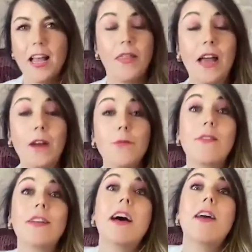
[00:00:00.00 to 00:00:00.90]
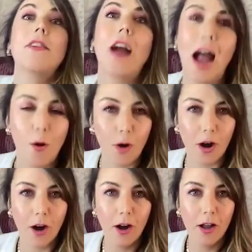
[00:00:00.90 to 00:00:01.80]
Then we have another
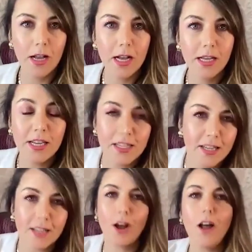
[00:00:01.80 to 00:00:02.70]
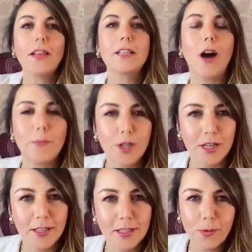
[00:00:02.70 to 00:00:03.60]
hour to discuss all these
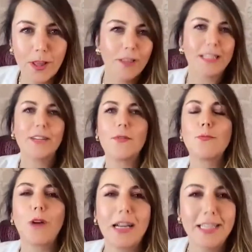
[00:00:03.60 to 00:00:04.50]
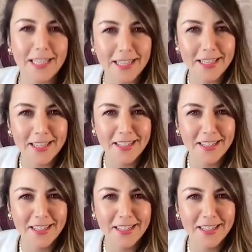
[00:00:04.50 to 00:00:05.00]
options with all these different prices.